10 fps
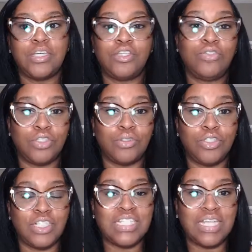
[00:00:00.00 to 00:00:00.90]
You do.
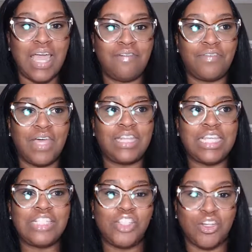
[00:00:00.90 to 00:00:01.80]
You need to have a
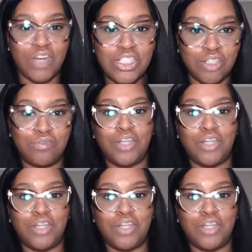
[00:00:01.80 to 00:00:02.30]
lead generation